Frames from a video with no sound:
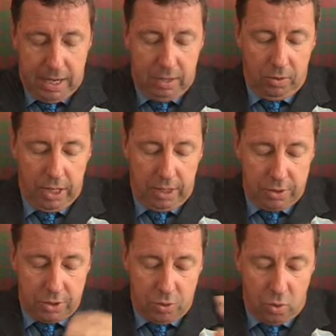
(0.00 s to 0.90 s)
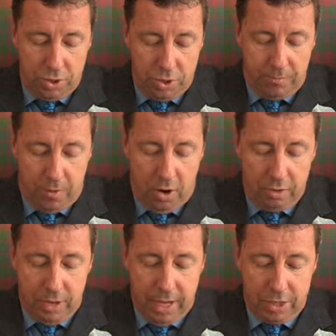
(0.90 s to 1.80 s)
and looking at the sources of
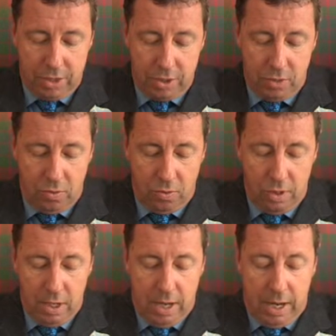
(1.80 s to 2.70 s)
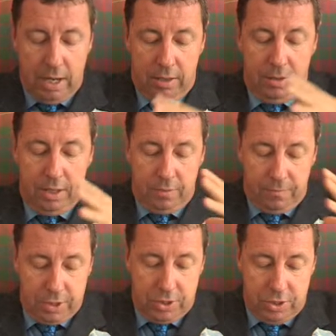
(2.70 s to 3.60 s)
foreign relations law,
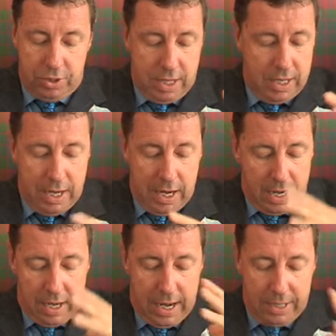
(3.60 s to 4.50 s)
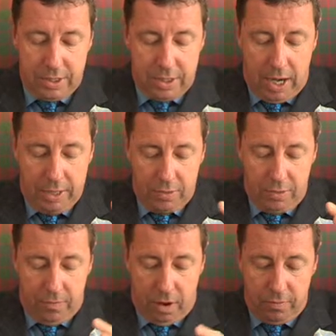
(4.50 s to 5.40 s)
the exercise of
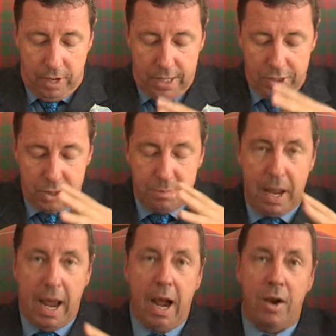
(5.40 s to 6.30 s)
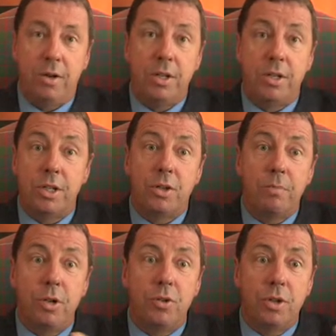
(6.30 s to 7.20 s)
the foreign relations power and its
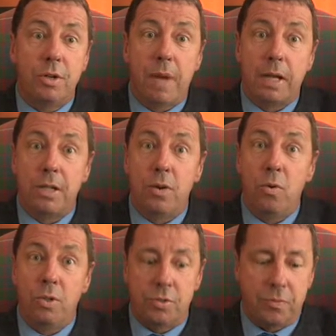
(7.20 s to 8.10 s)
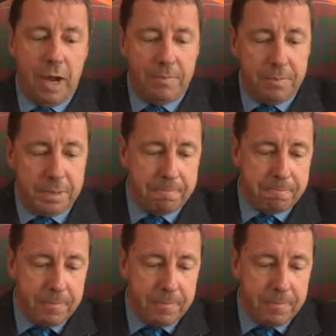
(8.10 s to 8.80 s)
distribution amongst the organs of government,